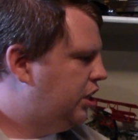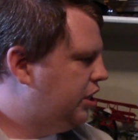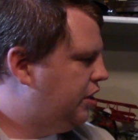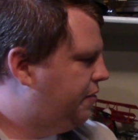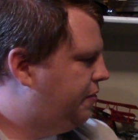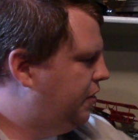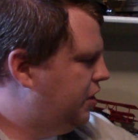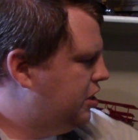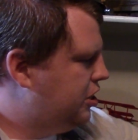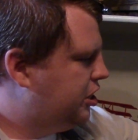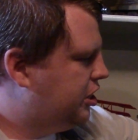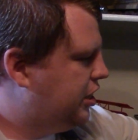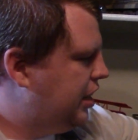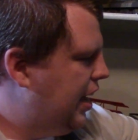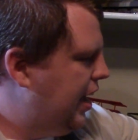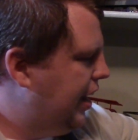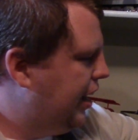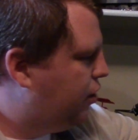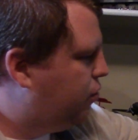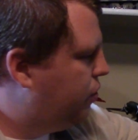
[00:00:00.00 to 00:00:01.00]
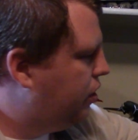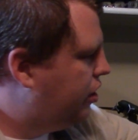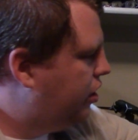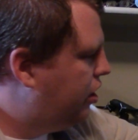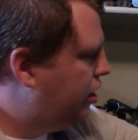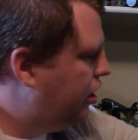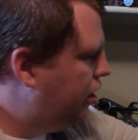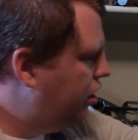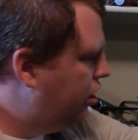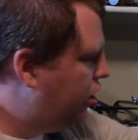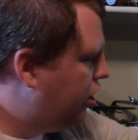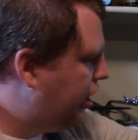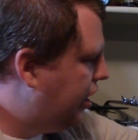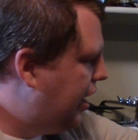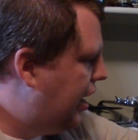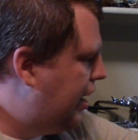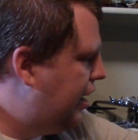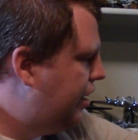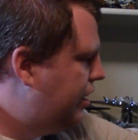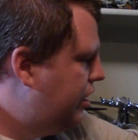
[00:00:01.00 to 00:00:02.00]
the first tank we're going to look
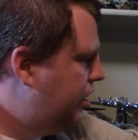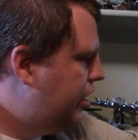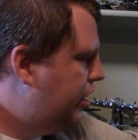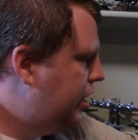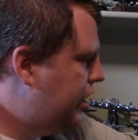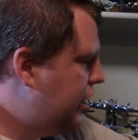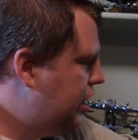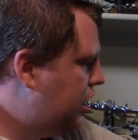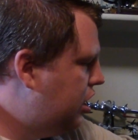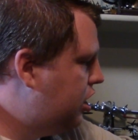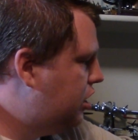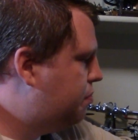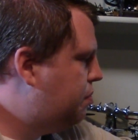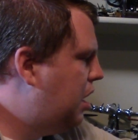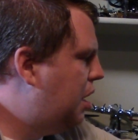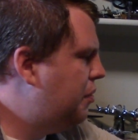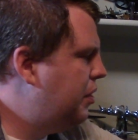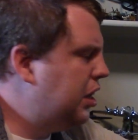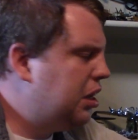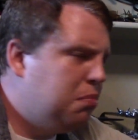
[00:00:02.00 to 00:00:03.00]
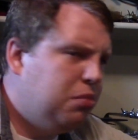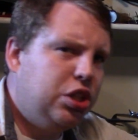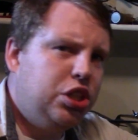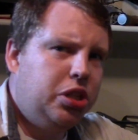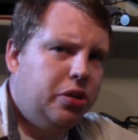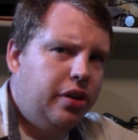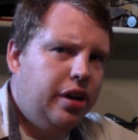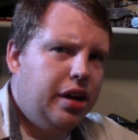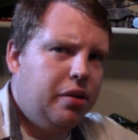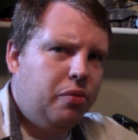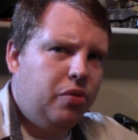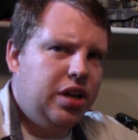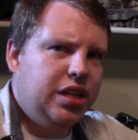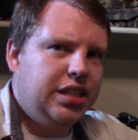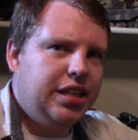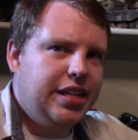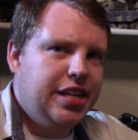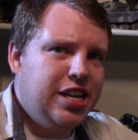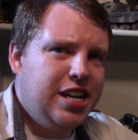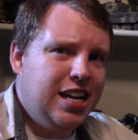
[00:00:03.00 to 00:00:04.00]
at is probably the majority of
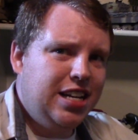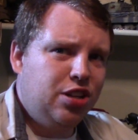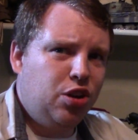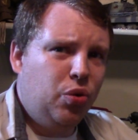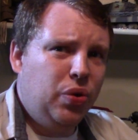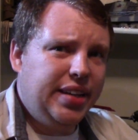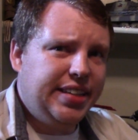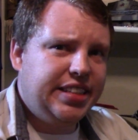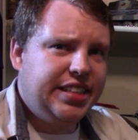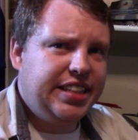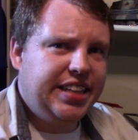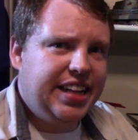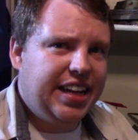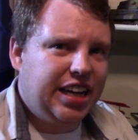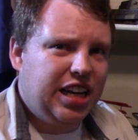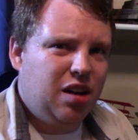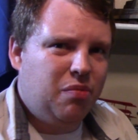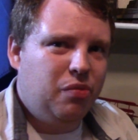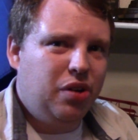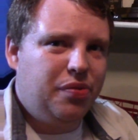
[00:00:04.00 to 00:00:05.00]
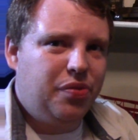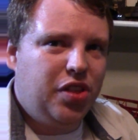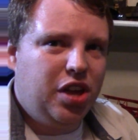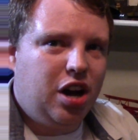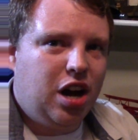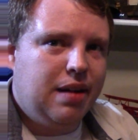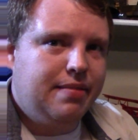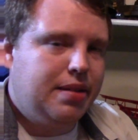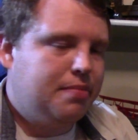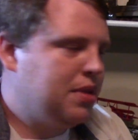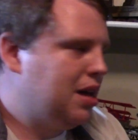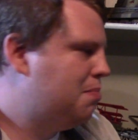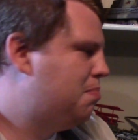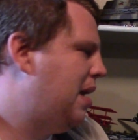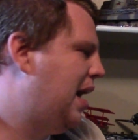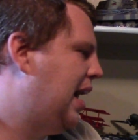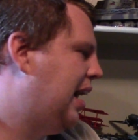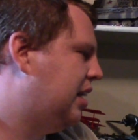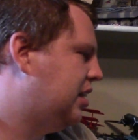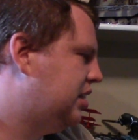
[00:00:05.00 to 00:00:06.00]
ones that you guys always see that come with the army men
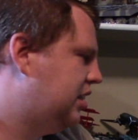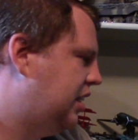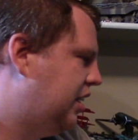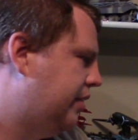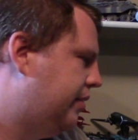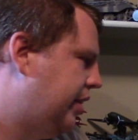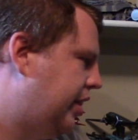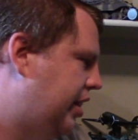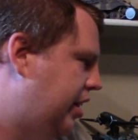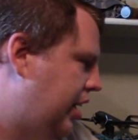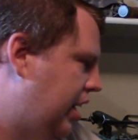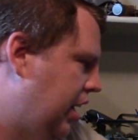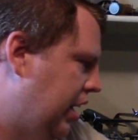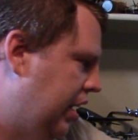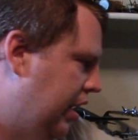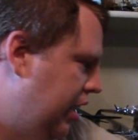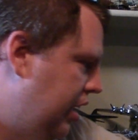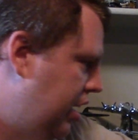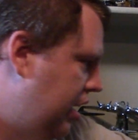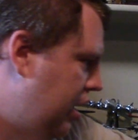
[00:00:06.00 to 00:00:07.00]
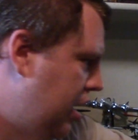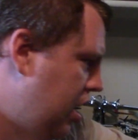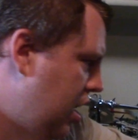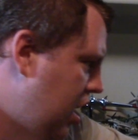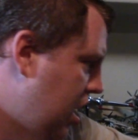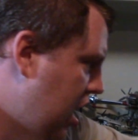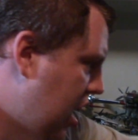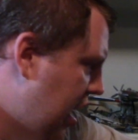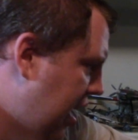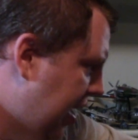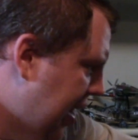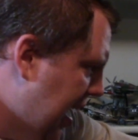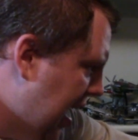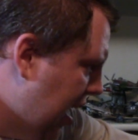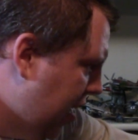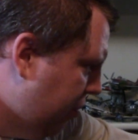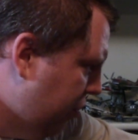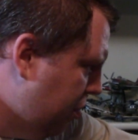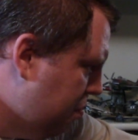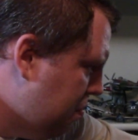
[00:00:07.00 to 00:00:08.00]
packs and everything. And
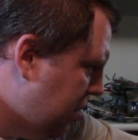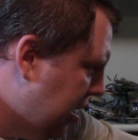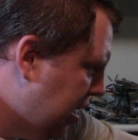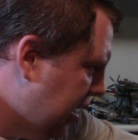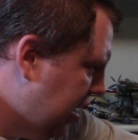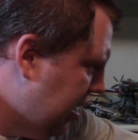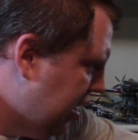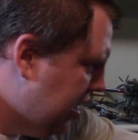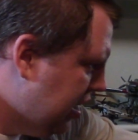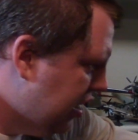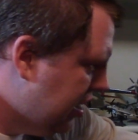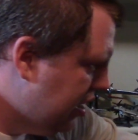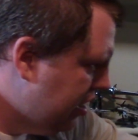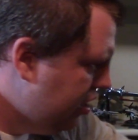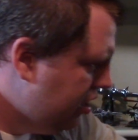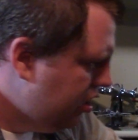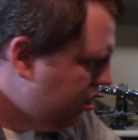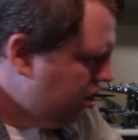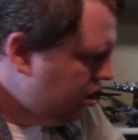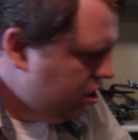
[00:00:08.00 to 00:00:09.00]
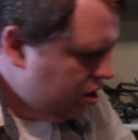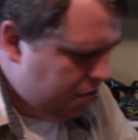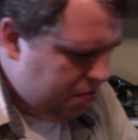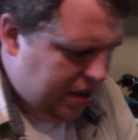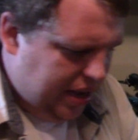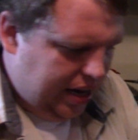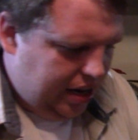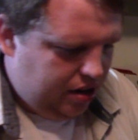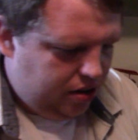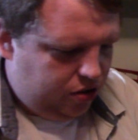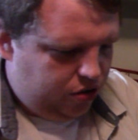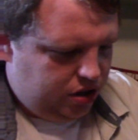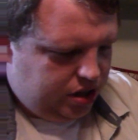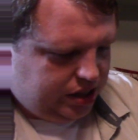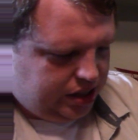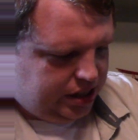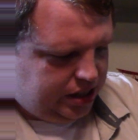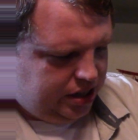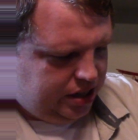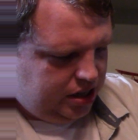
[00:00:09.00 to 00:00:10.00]
that will be the main, of
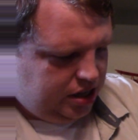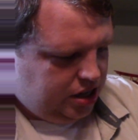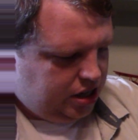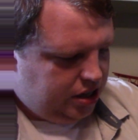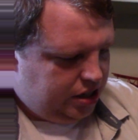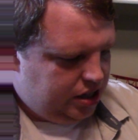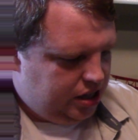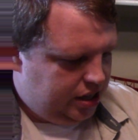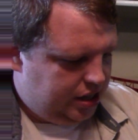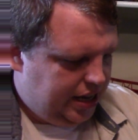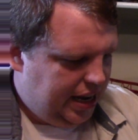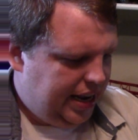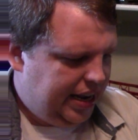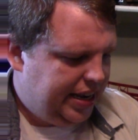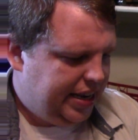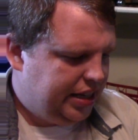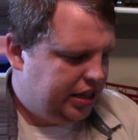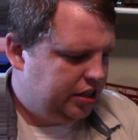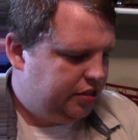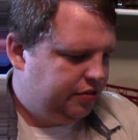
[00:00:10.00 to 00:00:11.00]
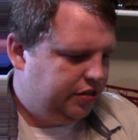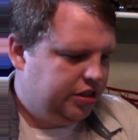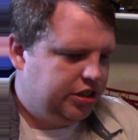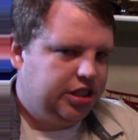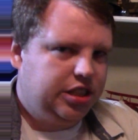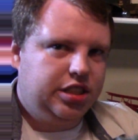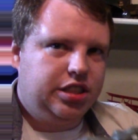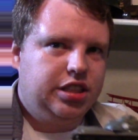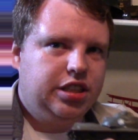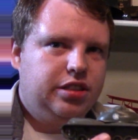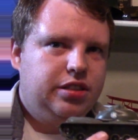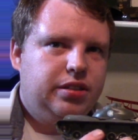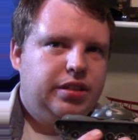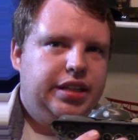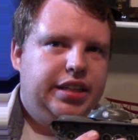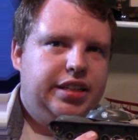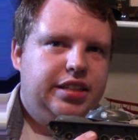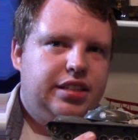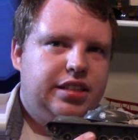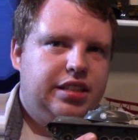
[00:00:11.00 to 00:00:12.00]
course, the tans versus the
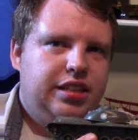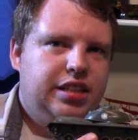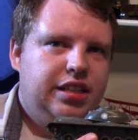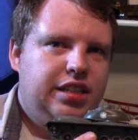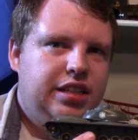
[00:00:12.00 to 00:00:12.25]
greens.